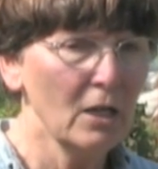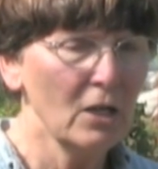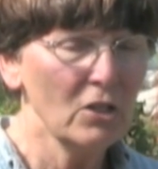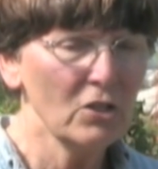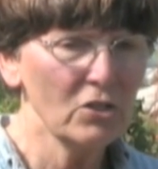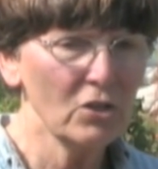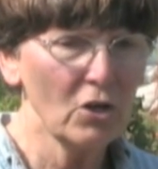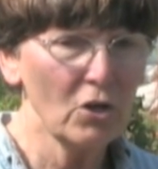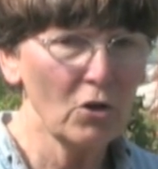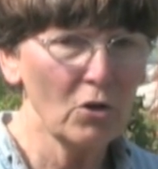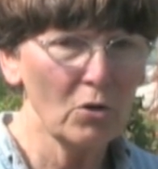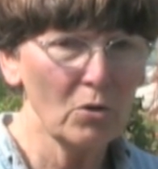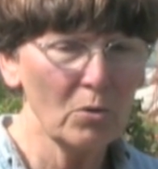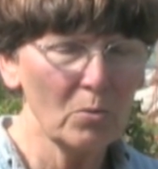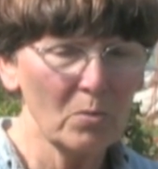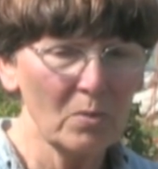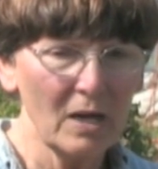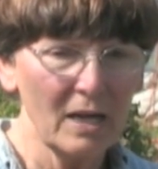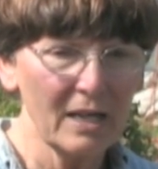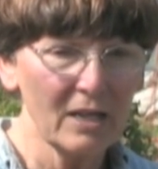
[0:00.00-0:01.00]
So
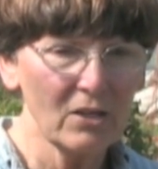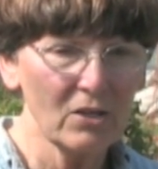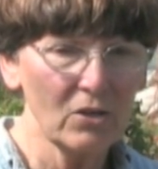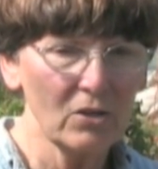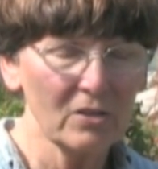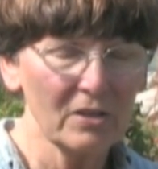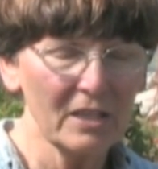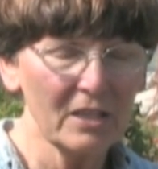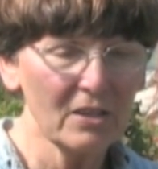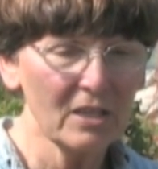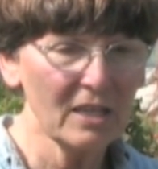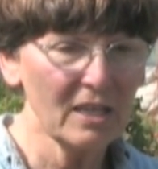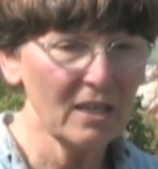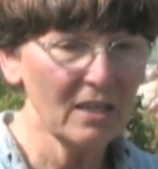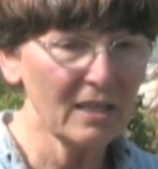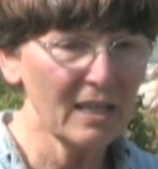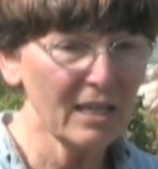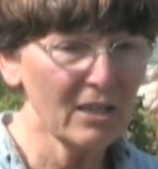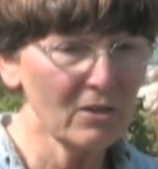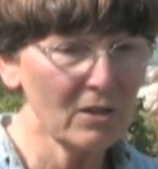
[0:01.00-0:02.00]
my goal, there again,
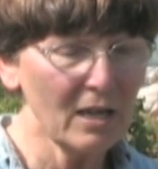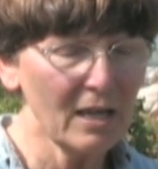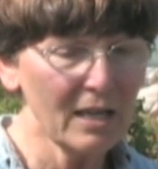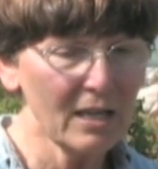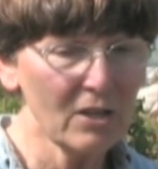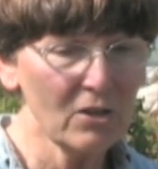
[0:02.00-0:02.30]
I